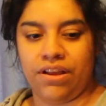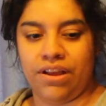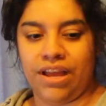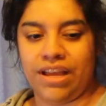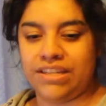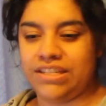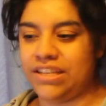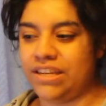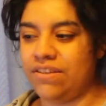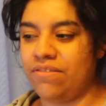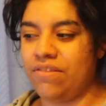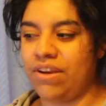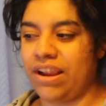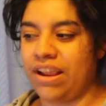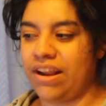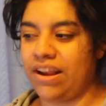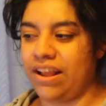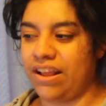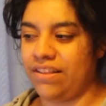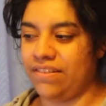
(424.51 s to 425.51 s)
I didn't
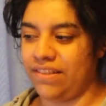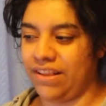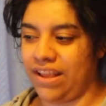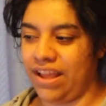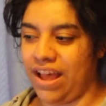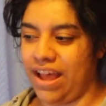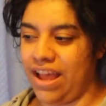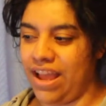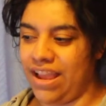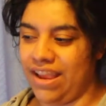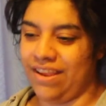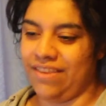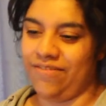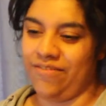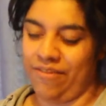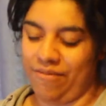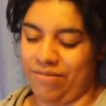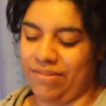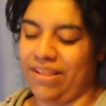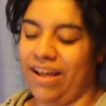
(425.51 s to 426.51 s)
recognize the guy
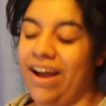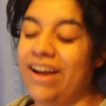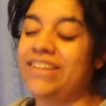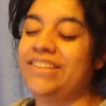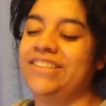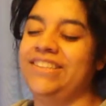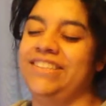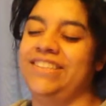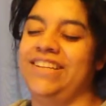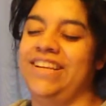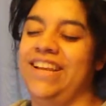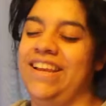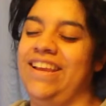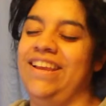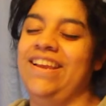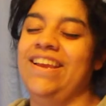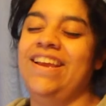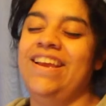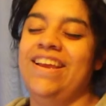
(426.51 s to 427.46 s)
from last year,